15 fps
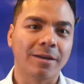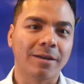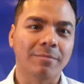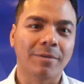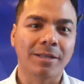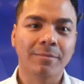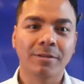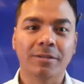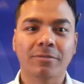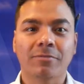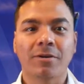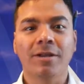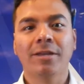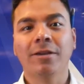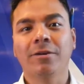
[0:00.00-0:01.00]
My name is
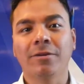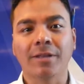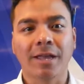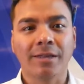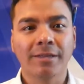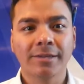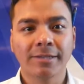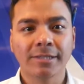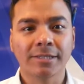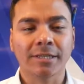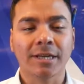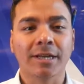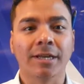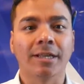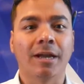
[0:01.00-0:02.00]
Frankie Hernandez,
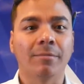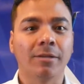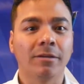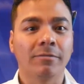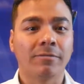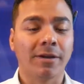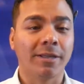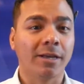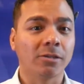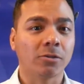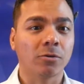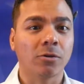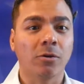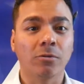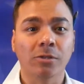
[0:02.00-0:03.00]
and I'm the financial
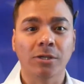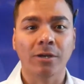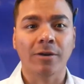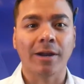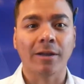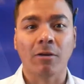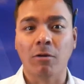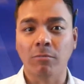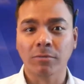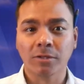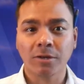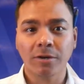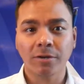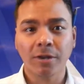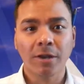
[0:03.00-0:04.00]
coach here at
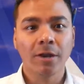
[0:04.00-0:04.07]
Homestart,